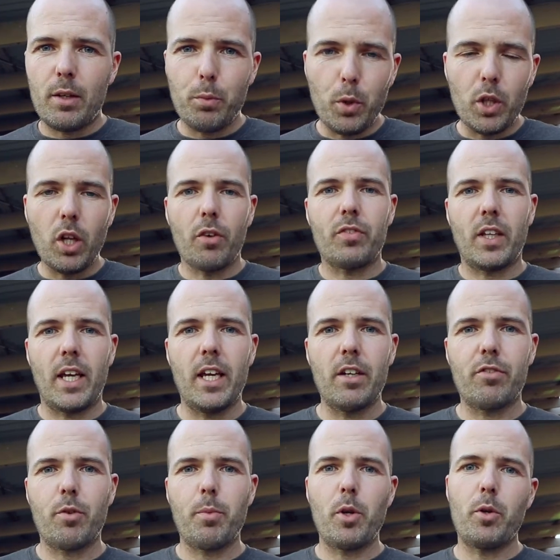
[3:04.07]
would love to hear
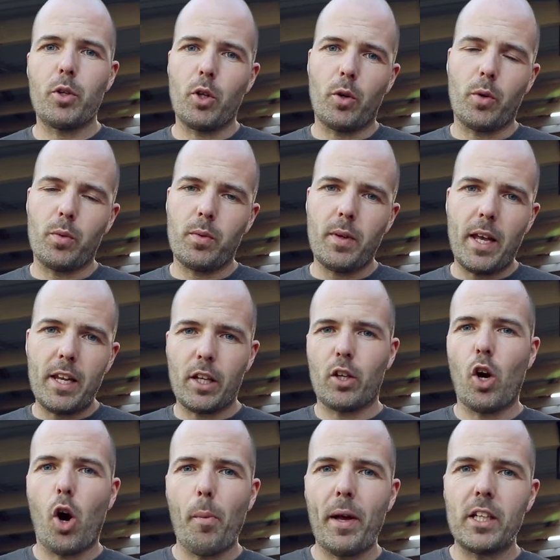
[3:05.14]
from you, you know, in the
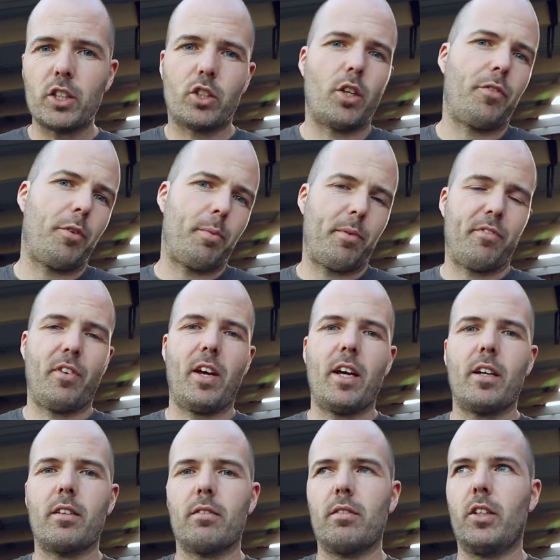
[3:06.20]
comments, or if you
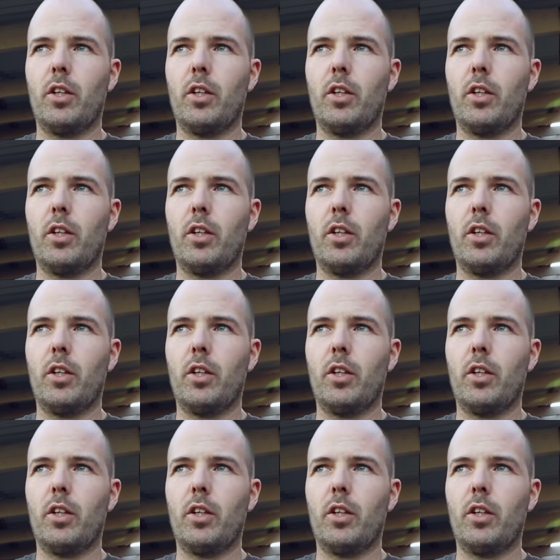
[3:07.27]
prefer,